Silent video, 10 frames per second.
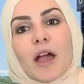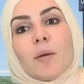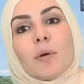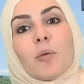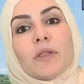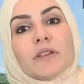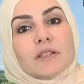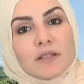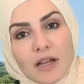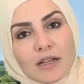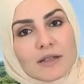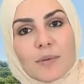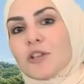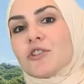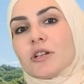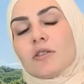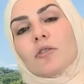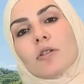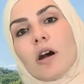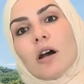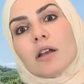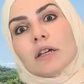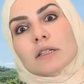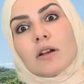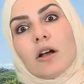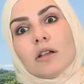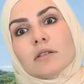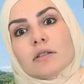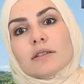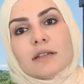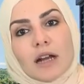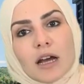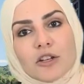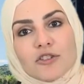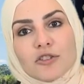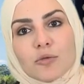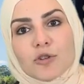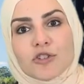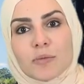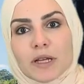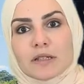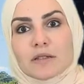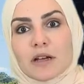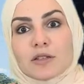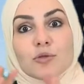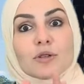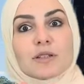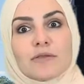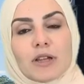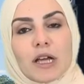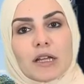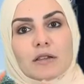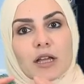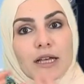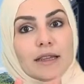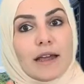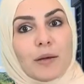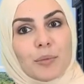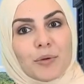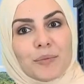But when the sun is mentioned in the Quran, it's called Siraj, which means a source of light, like a lamp.